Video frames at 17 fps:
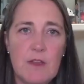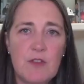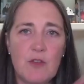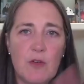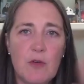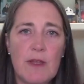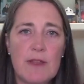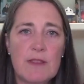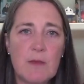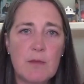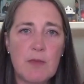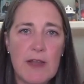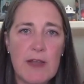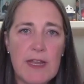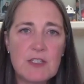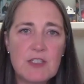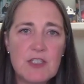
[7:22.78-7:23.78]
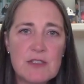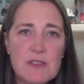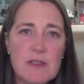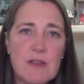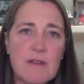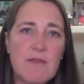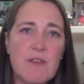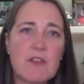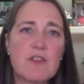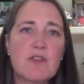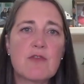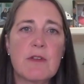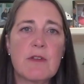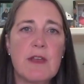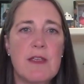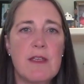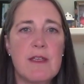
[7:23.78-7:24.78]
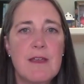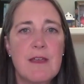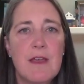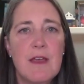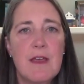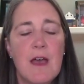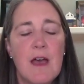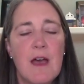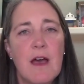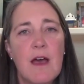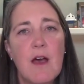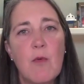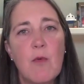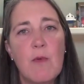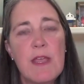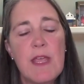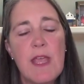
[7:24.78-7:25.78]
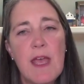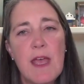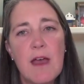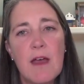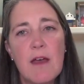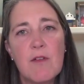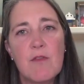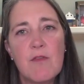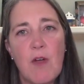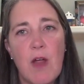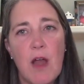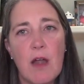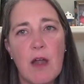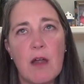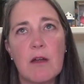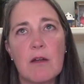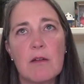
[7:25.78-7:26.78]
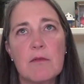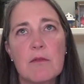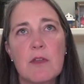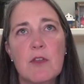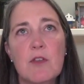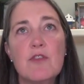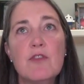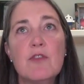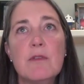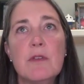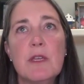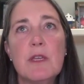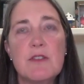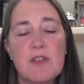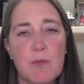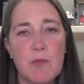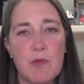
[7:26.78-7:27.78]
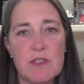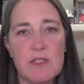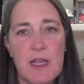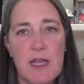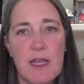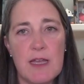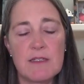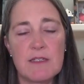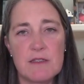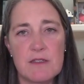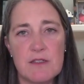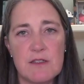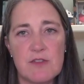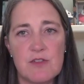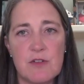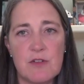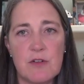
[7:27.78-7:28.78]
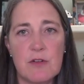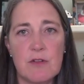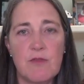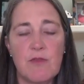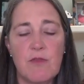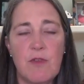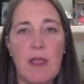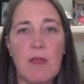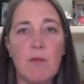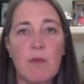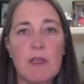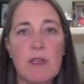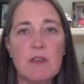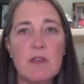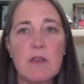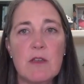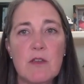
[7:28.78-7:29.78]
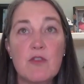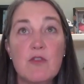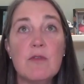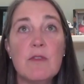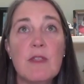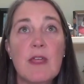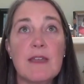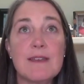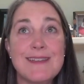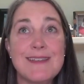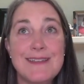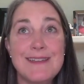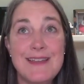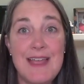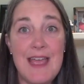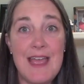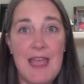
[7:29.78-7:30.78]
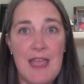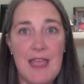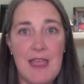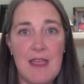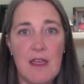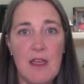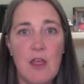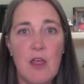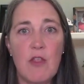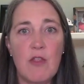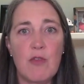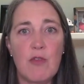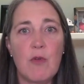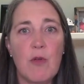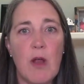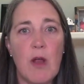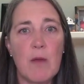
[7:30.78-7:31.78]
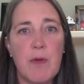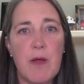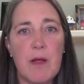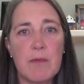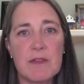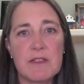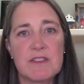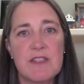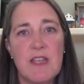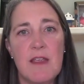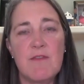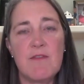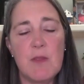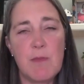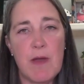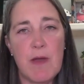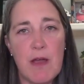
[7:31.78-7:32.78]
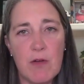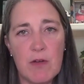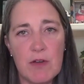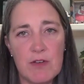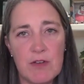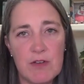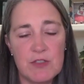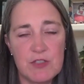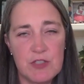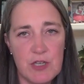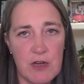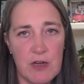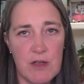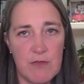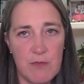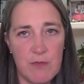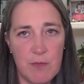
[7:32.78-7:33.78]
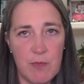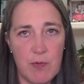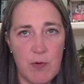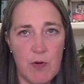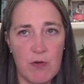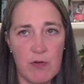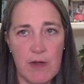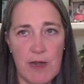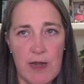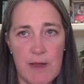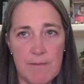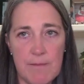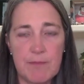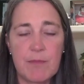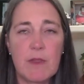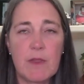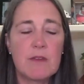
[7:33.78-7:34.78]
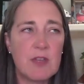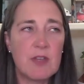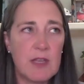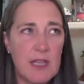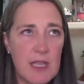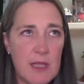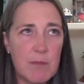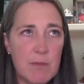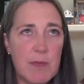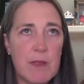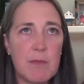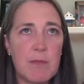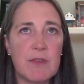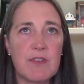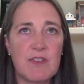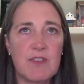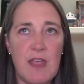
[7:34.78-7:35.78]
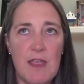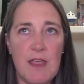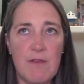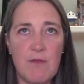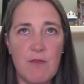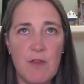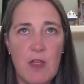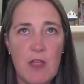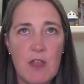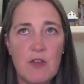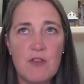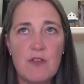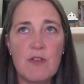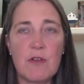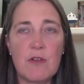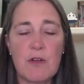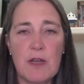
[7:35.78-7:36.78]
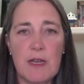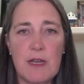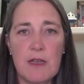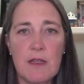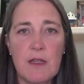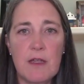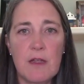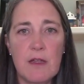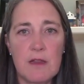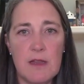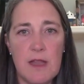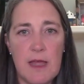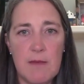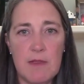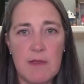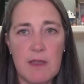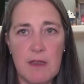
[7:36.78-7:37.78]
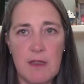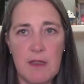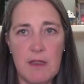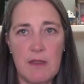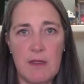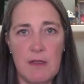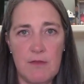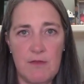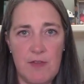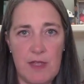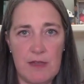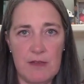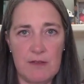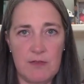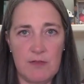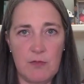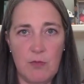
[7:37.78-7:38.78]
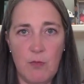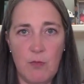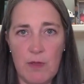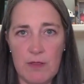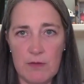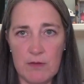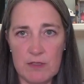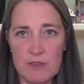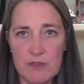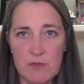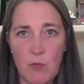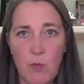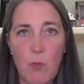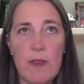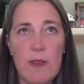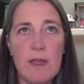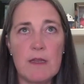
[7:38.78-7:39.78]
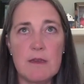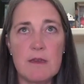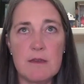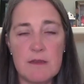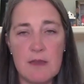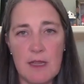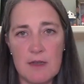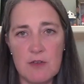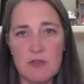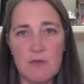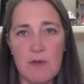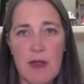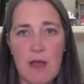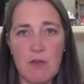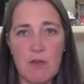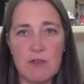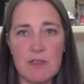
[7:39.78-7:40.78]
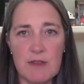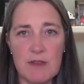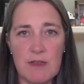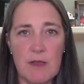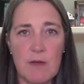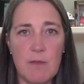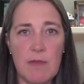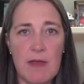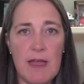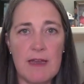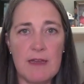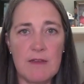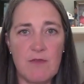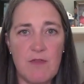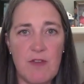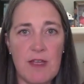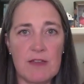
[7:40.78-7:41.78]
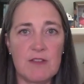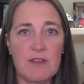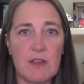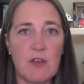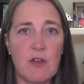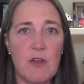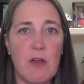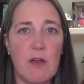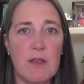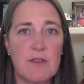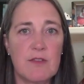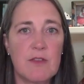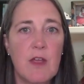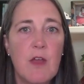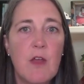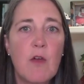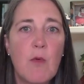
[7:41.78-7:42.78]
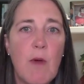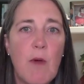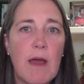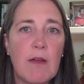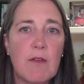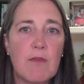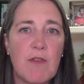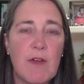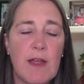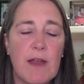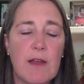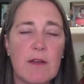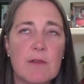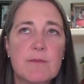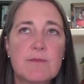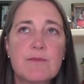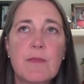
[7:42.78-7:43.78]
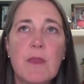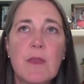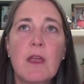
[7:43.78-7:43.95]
So at the branches of the tree, we have our duty to protect and to serve, and we do that today through our public safety power shutoff program to keep people safe during climate events, whether it's wind and drought and the combined effects that cause wildfire.